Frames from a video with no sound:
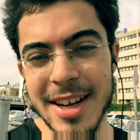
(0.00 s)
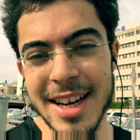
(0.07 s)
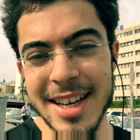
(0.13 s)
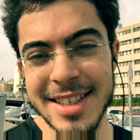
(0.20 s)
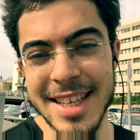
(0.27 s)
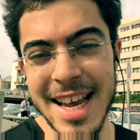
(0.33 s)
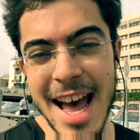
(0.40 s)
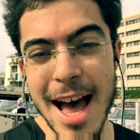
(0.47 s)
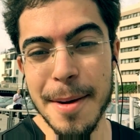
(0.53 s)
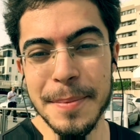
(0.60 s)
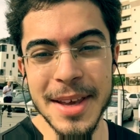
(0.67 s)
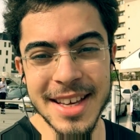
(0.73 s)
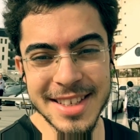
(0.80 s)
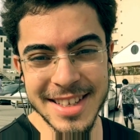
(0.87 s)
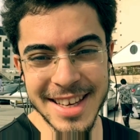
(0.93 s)
as
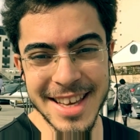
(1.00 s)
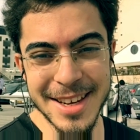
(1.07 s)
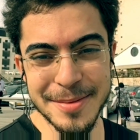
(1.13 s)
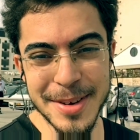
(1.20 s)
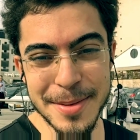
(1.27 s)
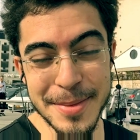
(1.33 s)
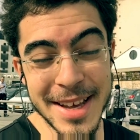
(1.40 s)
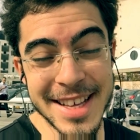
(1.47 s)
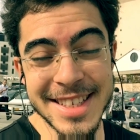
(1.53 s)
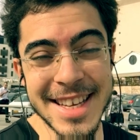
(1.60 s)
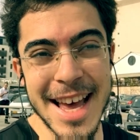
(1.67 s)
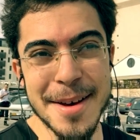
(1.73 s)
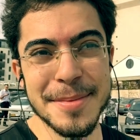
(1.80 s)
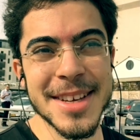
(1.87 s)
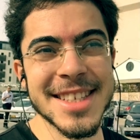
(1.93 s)
happy as I can. I'm as
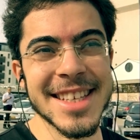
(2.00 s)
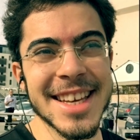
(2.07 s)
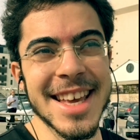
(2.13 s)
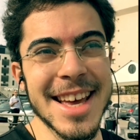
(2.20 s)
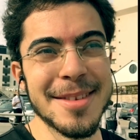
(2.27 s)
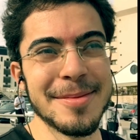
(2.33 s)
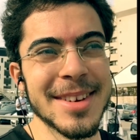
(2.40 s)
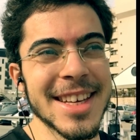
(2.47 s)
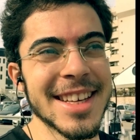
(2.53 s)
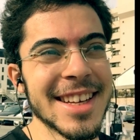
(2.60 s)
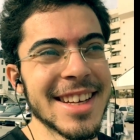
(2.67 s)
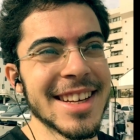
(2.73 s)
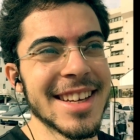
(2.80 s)
happy as I can be.